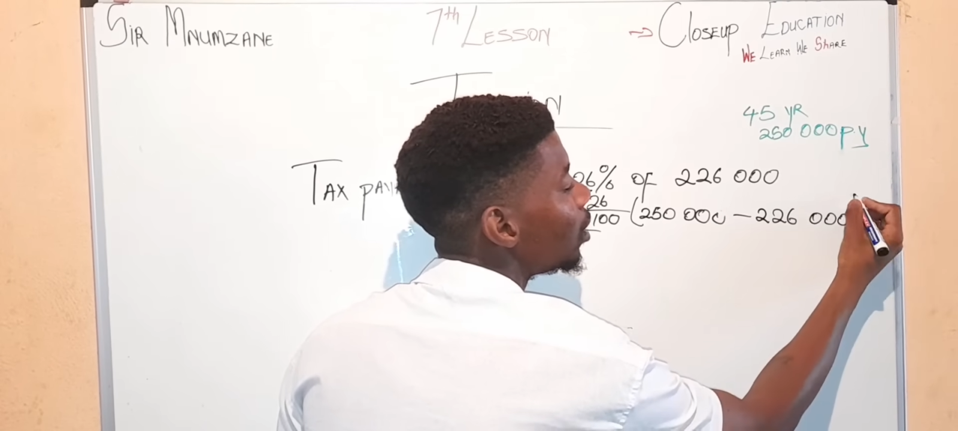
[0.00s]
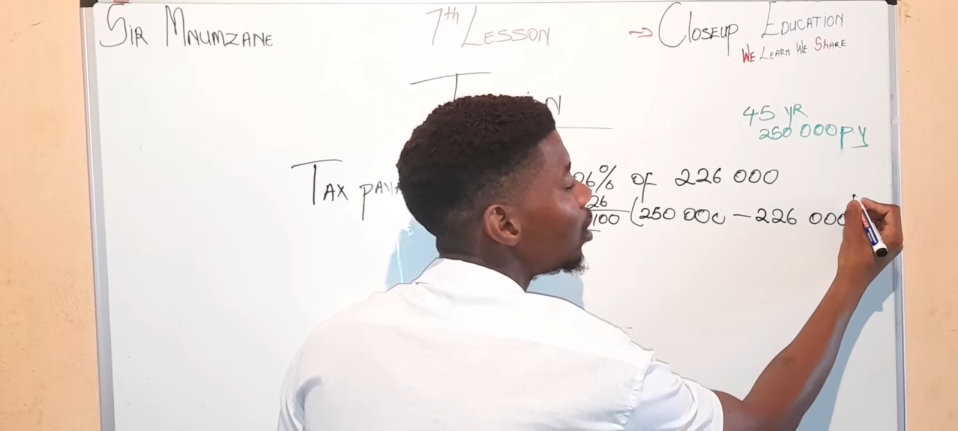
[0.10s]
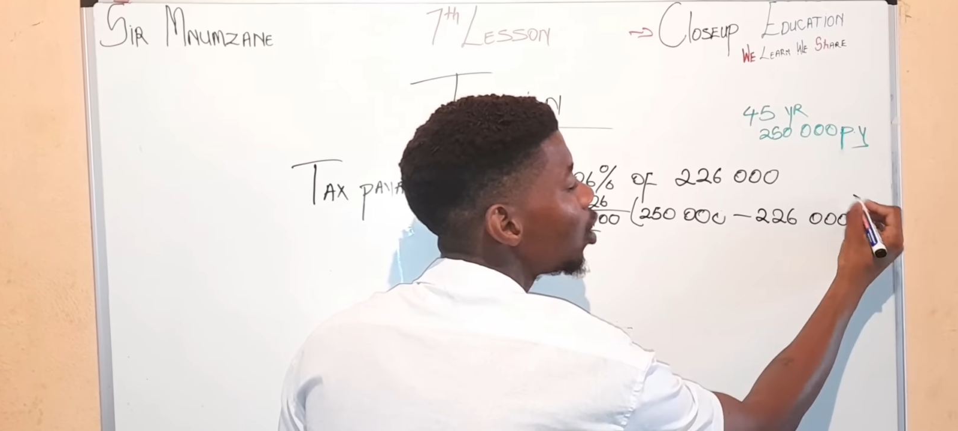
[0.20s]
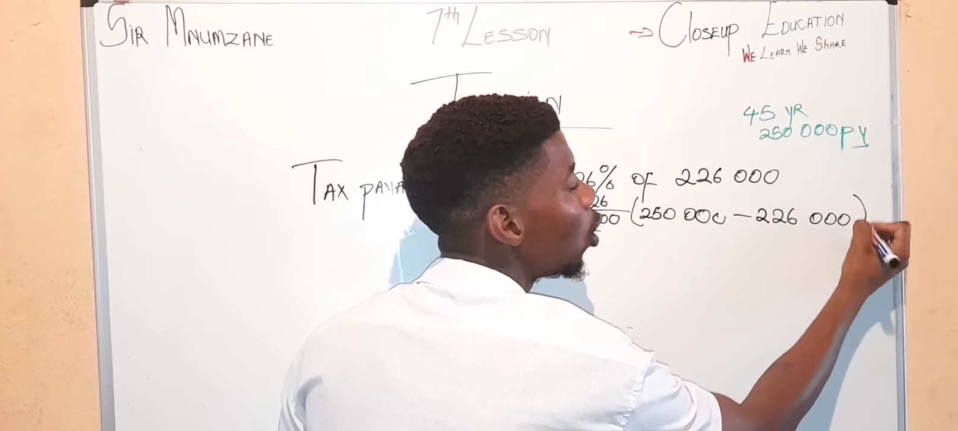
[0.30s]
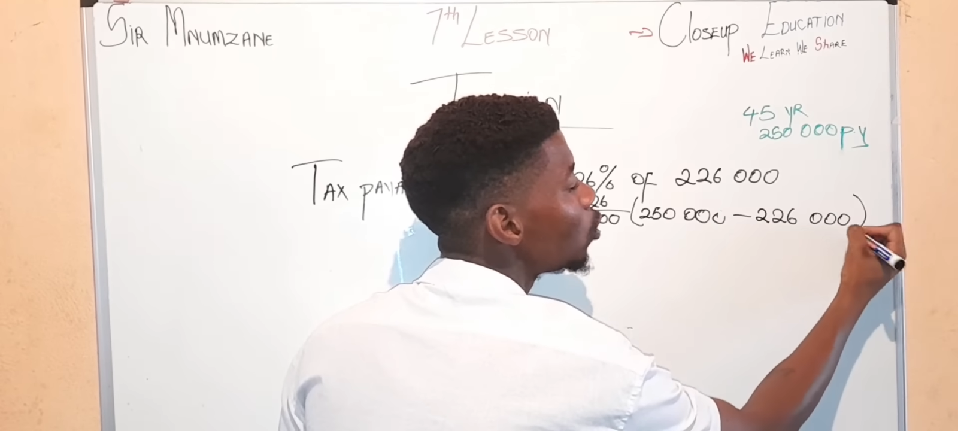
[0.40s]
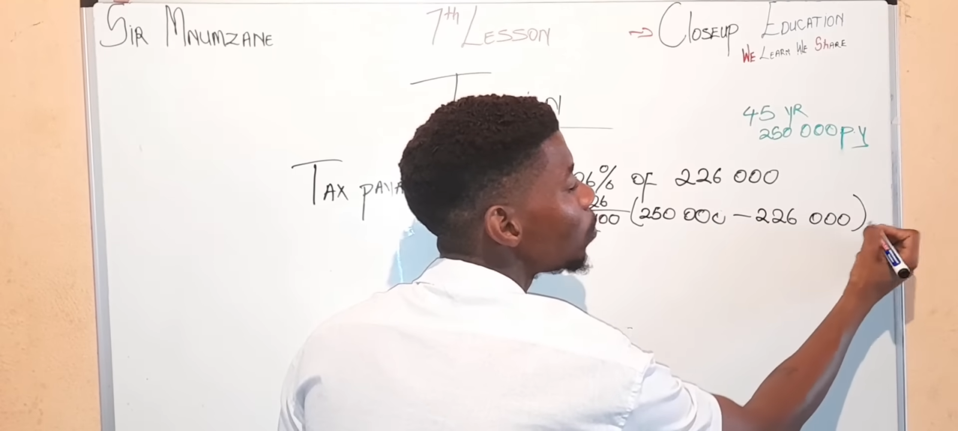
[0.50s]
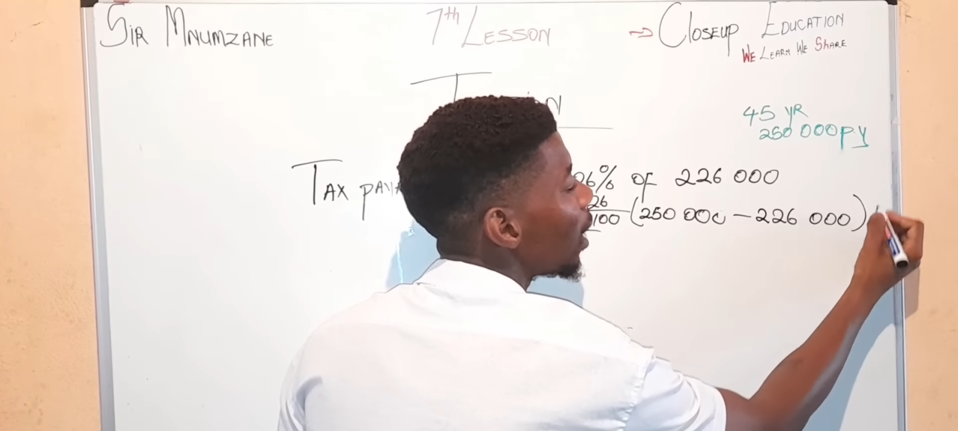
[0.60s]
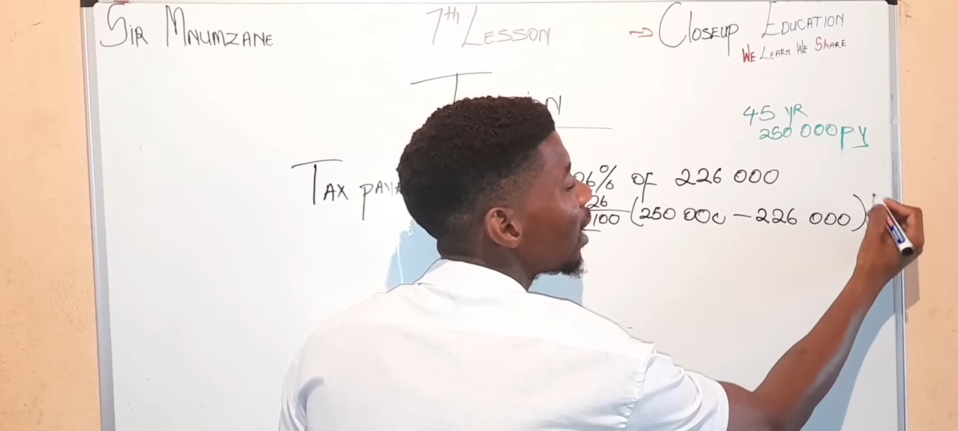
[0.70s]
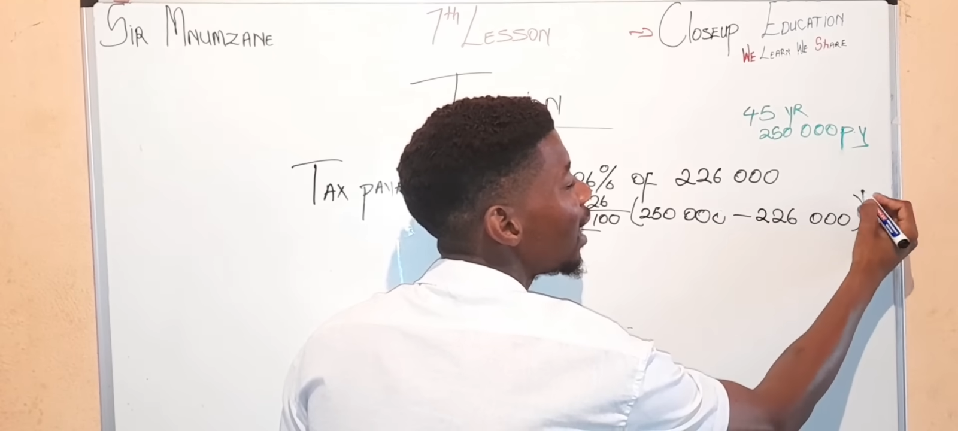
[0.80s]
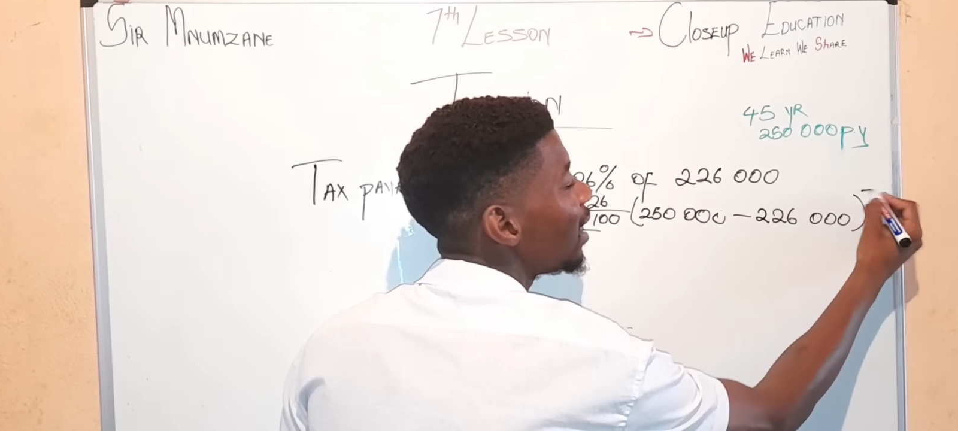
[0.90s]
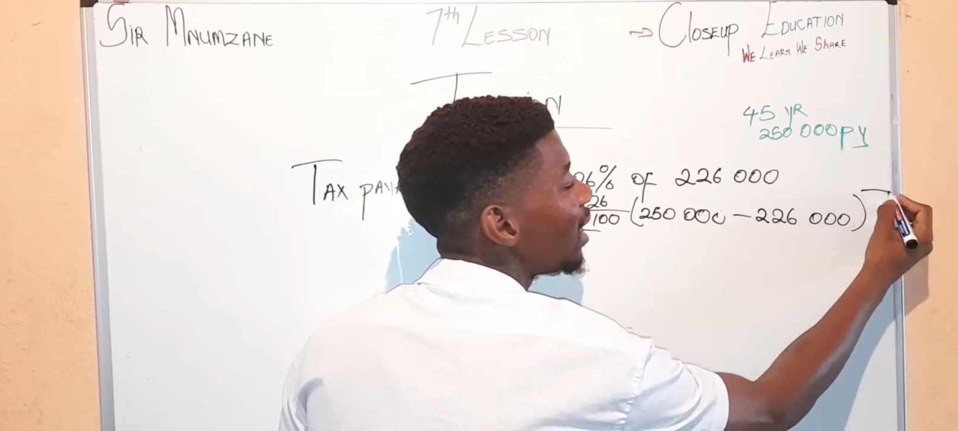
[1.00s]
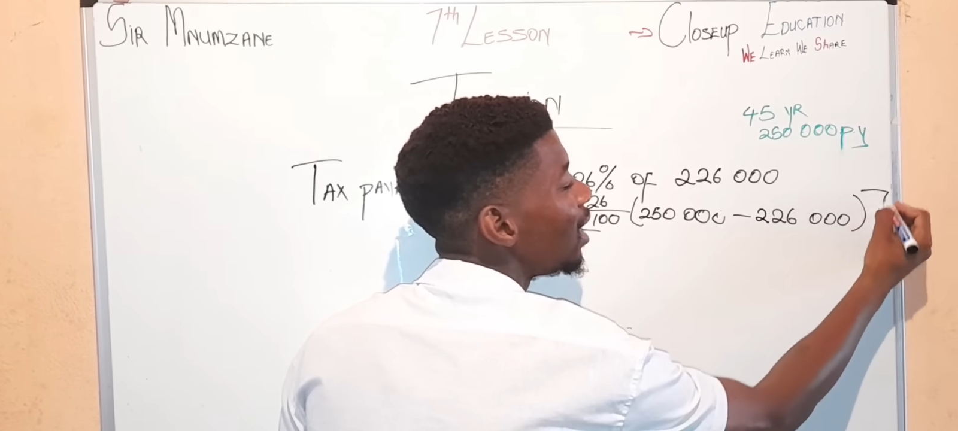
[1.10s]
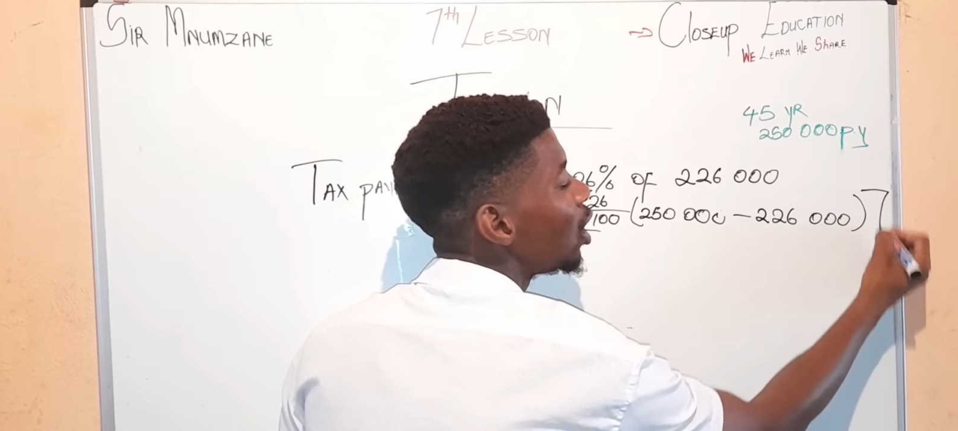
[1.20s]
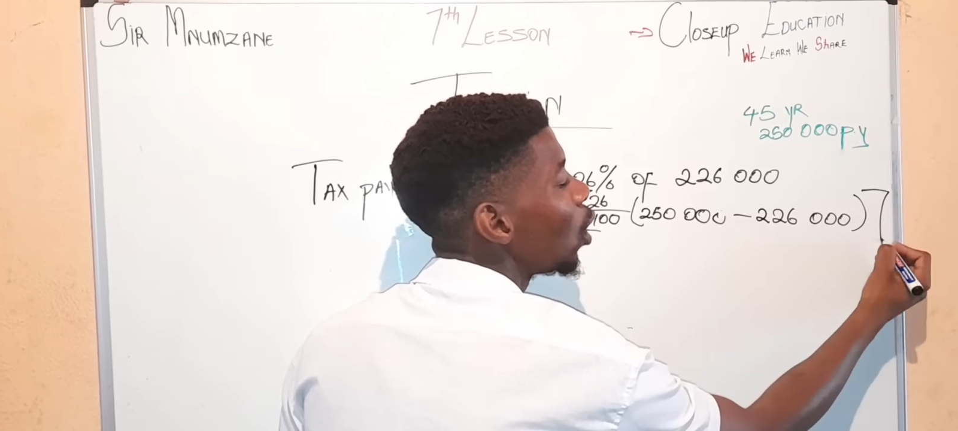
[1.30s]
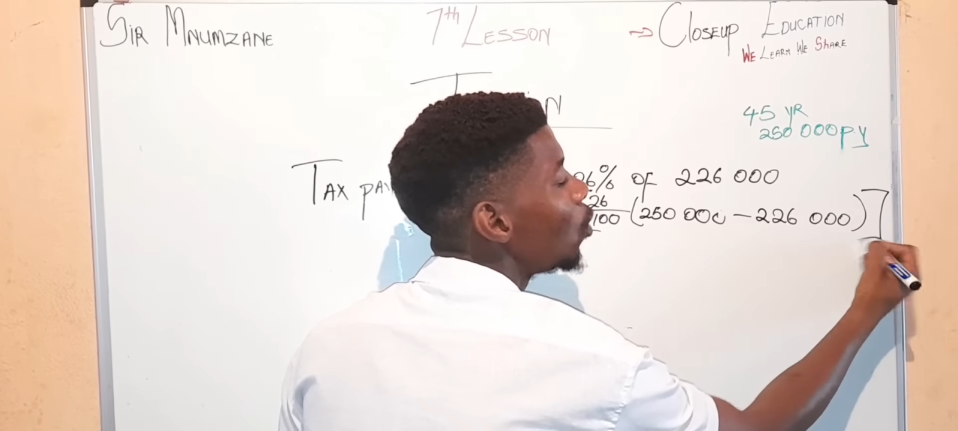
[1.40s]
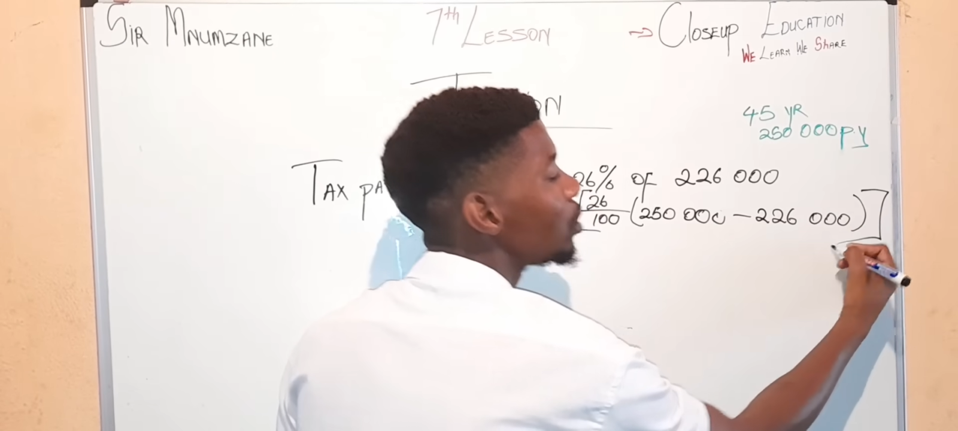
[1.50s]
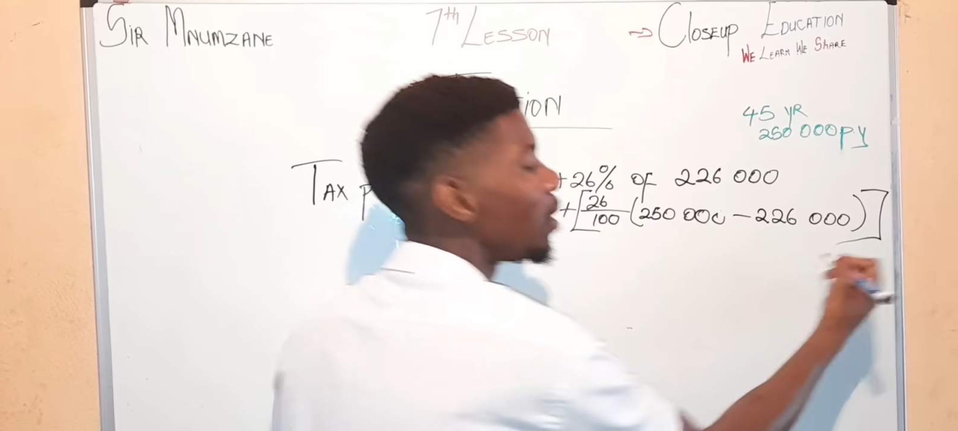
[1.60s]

Close bracket and close